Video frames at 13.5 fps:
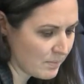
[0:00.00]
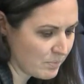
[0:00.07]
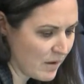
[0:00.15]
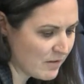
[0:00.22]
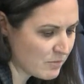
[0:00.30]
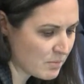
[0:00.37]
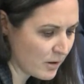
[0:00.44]

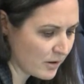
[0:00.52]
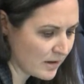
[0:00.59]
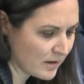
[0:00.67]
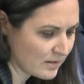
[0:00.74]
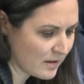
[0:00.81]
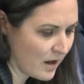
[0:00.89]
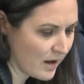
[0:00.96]
pavement
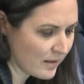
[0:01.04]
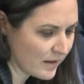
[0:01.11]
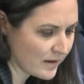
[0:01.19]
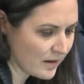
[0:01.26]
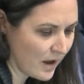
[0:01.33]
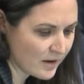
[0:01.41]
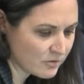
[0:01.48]
markings to
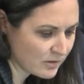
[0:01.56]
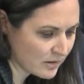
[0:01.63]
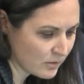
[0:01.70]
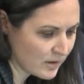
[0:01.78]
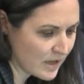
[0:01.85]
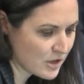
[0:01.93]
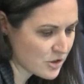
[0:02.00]
highlight hydrant
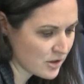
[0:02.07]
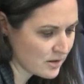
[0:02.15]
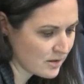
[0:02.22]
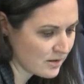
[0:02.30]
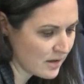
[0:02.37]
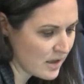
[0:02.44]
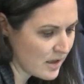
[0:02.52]

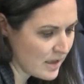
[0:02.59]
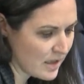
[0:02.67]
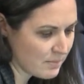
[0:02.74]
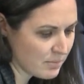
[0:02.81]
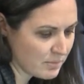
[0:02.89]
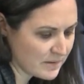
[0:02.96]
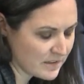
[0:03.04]
locations,
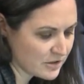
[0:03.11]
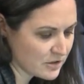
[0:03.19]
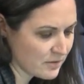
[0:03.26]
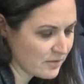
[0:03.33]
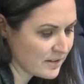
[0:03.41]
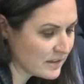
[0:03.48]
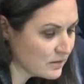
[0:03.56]
implementation
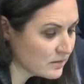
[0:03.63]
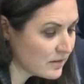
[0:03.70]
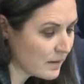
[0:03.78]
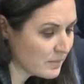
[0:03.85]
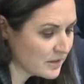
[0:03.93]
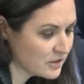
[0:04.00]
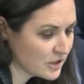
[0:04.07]
of signal
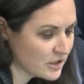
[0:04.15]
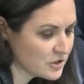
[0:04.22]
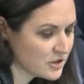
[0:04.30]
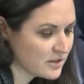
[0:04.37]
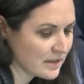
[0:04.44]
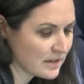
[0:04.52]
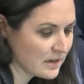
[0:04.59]
timing
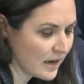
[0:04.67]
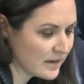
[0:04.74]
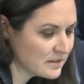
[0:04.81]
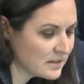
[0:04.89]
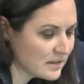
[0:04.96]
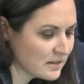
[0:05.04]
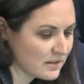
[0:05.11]
changes at
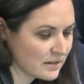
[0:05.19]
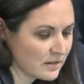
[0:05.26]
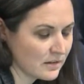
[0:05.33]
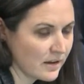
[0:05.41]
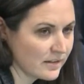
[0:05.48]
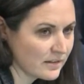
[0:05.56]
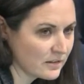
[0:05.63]
19
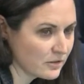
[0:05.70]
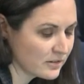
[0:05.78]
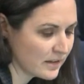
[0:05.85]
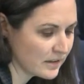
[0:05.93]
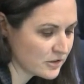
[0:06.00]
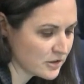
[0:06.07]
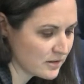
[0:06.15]
signalized
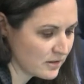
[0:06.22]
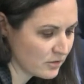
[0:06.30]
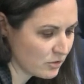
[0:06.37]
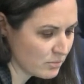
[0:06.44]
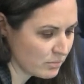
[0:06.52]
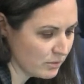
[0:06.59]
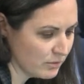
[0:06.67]
intersections
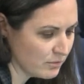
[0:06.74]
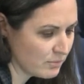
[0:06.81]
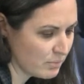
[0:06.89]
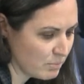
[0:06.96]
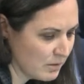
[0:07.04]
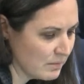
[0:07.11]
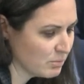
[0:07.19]
to
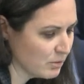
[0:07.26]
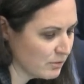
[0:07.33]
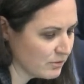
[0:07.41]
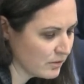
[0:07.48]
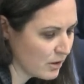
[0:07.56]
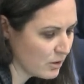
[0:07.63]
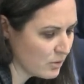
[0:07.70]
improve
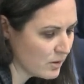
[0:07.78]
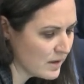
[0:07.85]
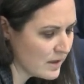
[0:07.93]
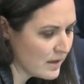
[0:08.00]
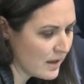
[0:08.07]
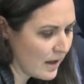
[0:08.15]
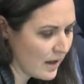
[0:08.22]
flow,
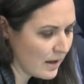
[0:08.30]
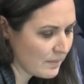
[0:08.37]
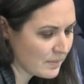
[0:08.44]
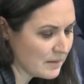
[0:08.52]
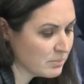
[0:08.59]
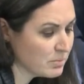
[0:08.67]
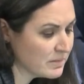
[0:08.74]

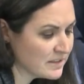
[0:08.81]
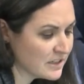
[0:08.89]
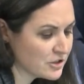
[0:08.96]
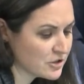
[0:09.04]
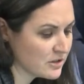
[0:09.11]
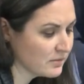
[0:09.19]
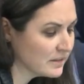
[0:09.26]

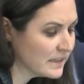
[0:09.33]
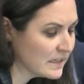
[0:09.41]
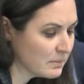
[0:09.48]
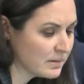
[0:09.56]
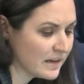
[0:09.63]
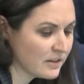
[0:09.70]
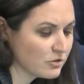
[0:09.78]
implementation of
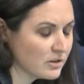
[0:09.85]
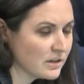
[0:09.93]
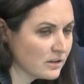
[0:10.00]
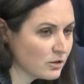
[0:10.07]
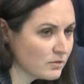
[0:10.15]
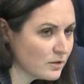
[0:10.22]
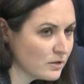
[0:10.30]
leading pedestrian
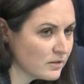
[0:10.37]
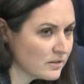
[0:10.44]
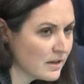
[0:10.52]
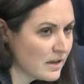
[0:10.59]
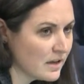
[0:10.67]
intervals